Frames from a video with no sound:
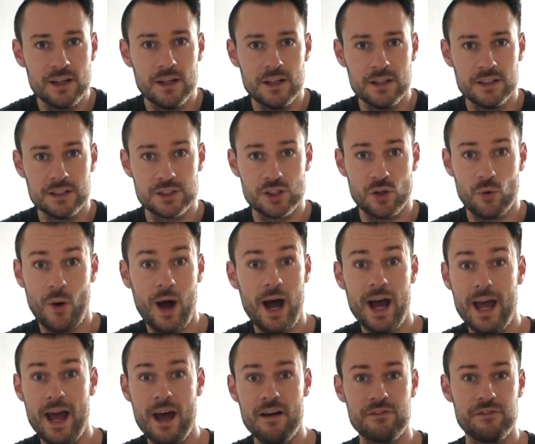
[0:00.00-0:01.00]
so I
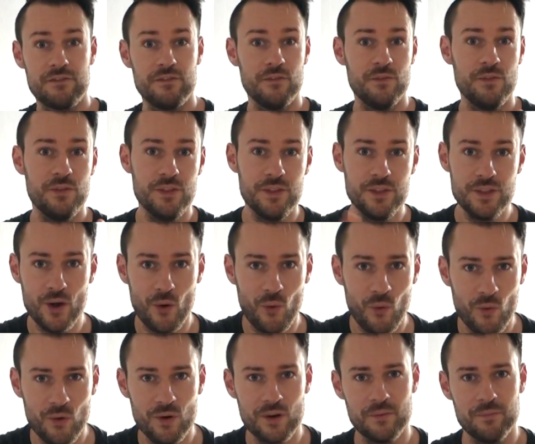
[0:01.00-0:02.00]
have no
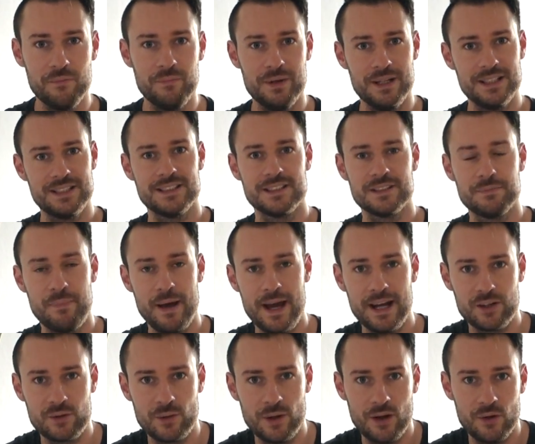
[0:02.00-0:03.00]
business
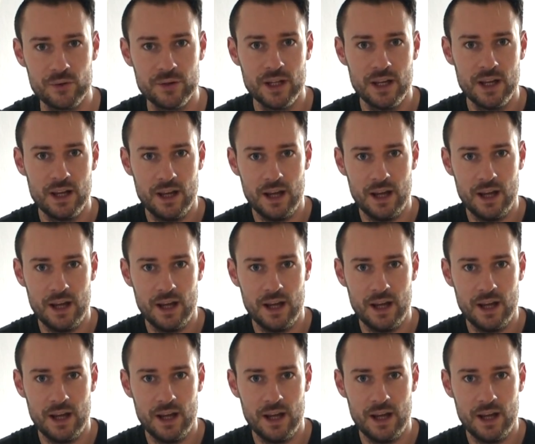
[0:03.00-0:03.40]
background,